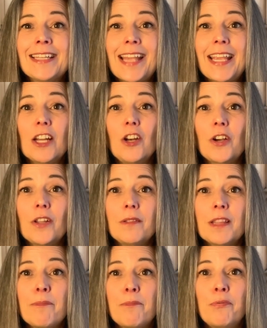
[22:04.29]
take a look at
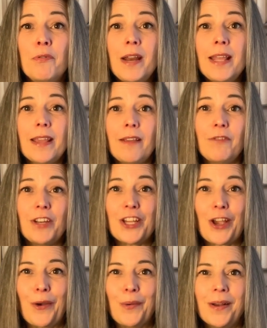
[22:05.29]
the breathing
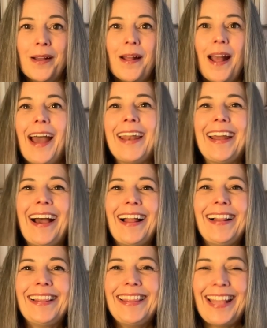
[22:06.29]
video, and
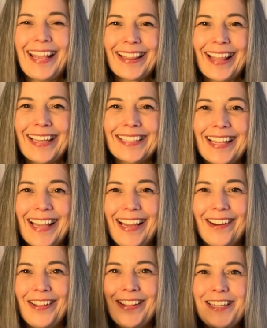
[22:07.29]
I'll link that
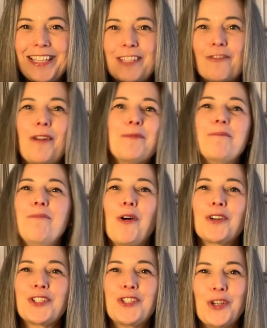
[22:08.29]
here in the description
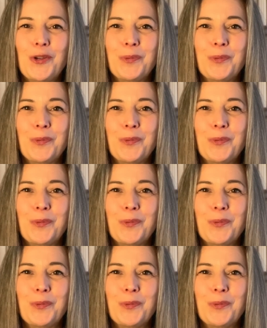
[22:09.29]
box too.